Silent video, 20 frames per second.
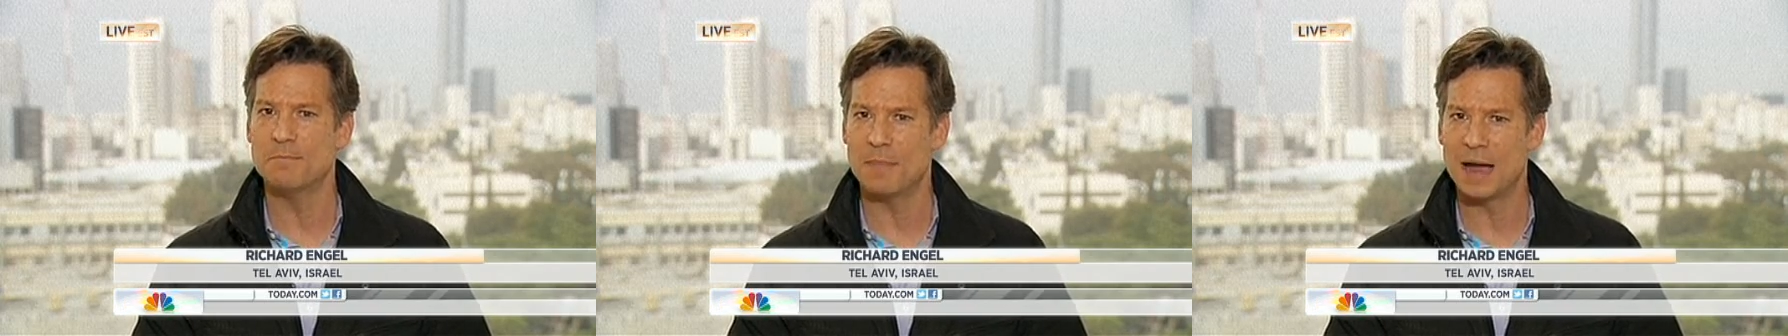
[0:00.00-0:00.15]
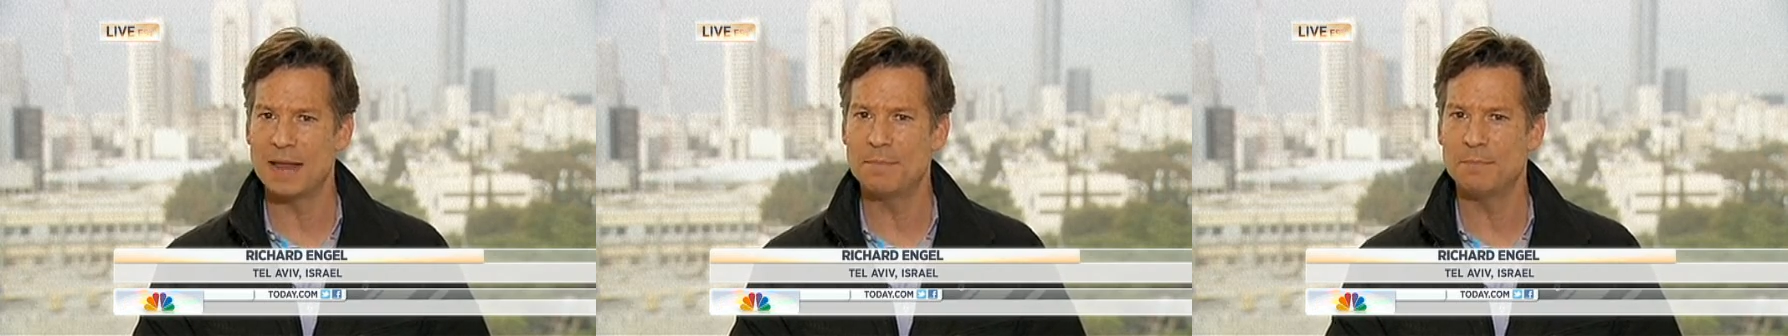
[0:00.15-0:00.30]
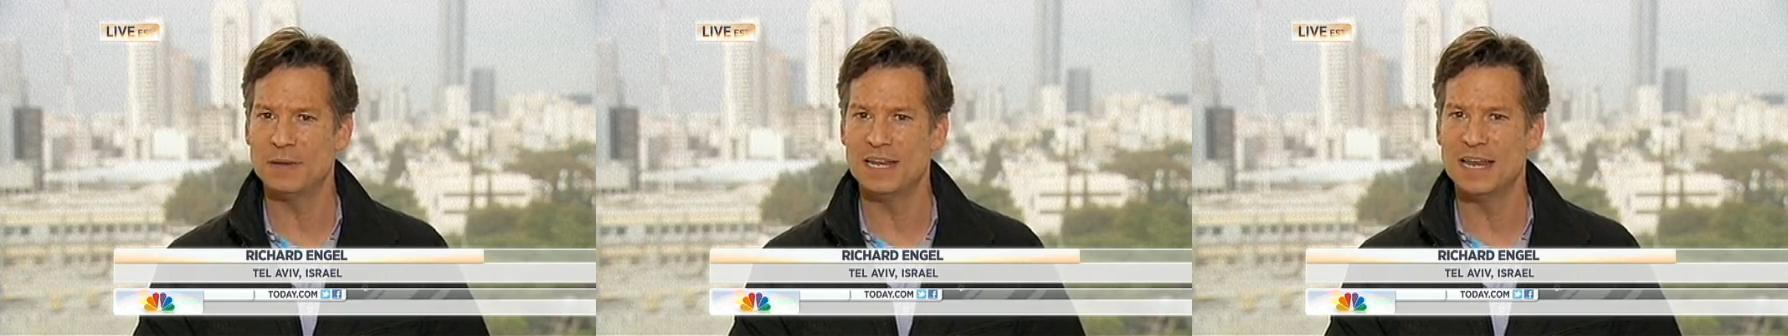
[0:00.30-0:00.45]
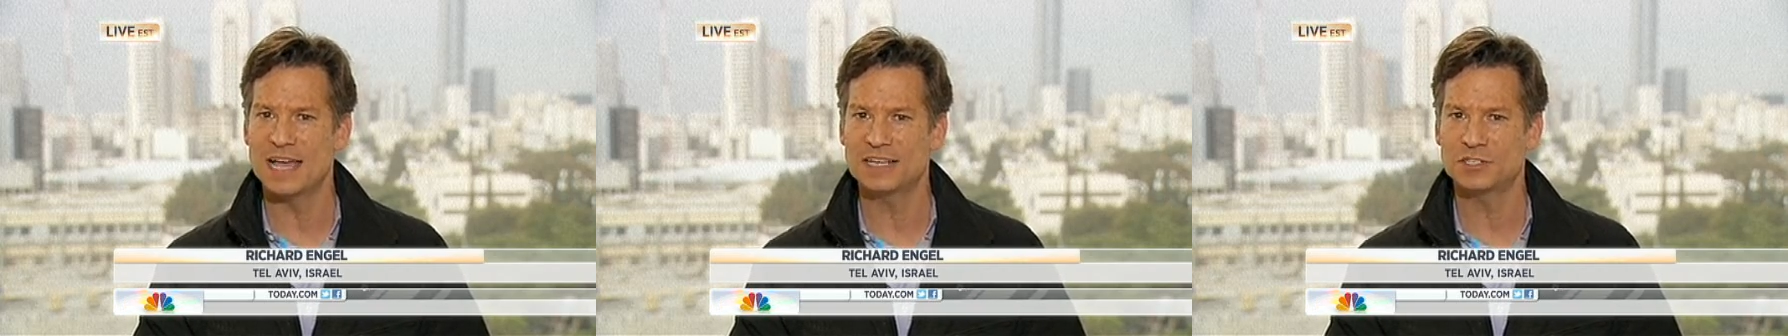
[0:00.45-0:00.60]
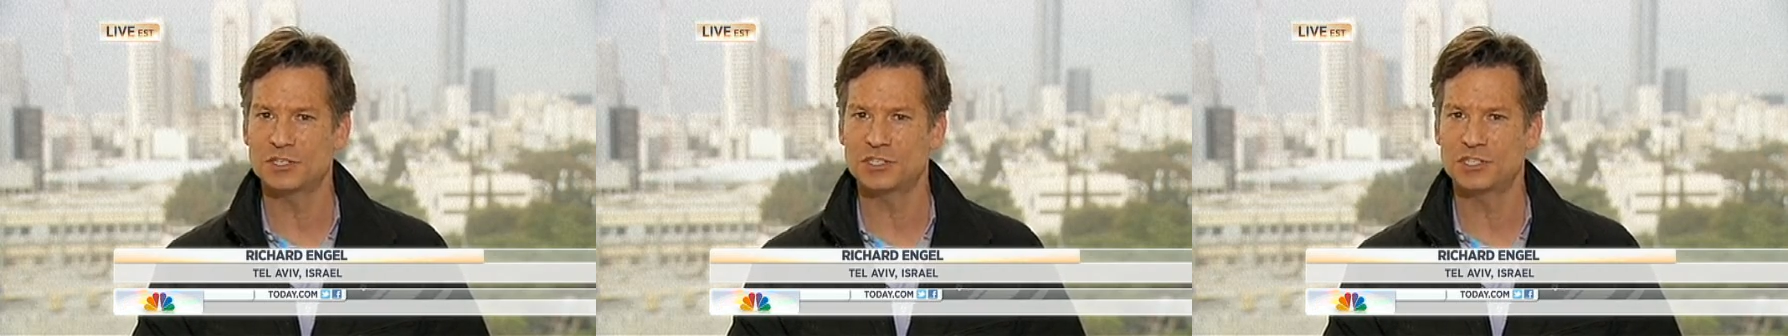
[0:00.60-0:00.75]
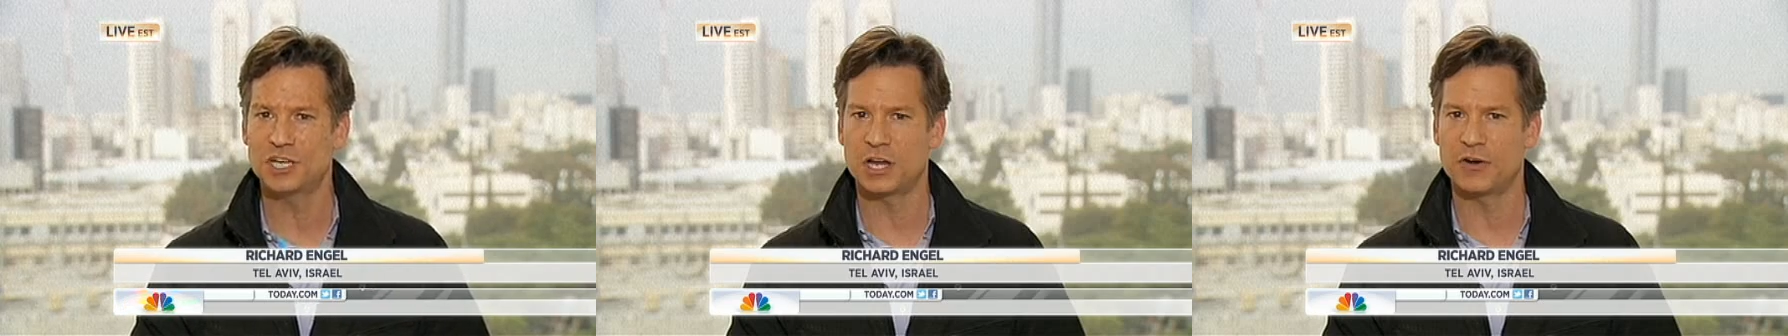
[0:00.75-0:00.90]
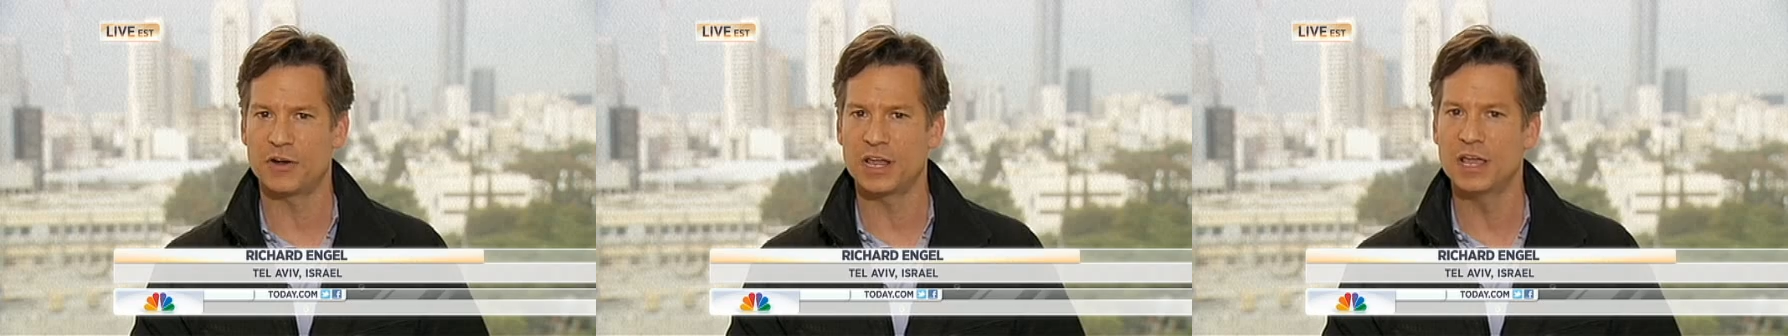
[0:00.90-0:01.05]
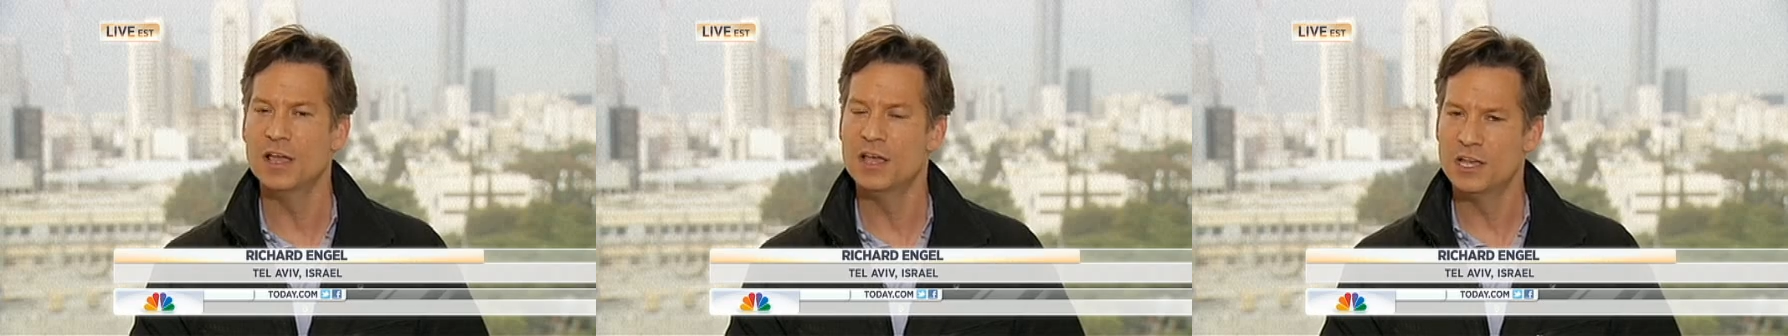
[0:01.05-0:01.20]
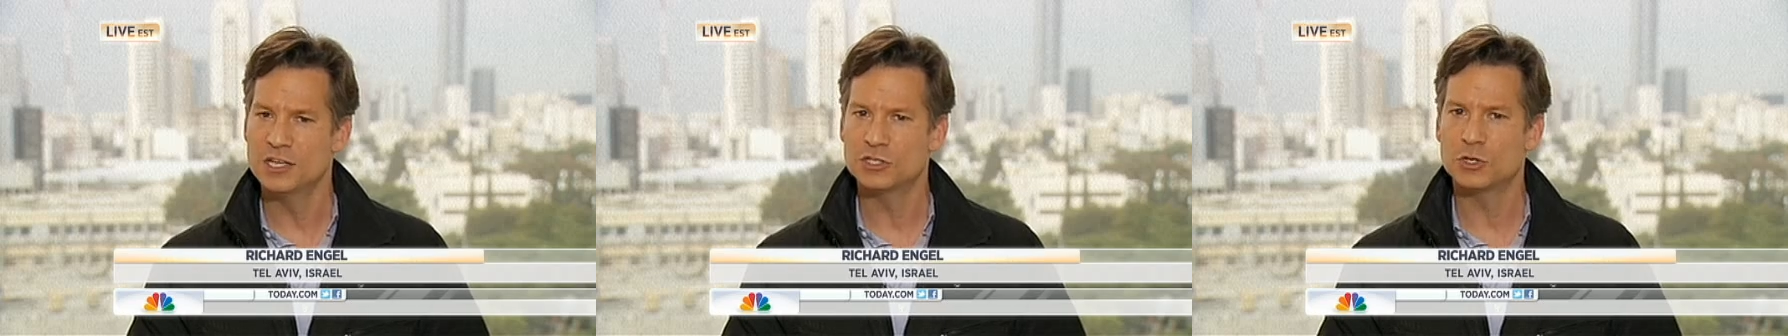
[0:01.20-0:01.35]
might be necessary,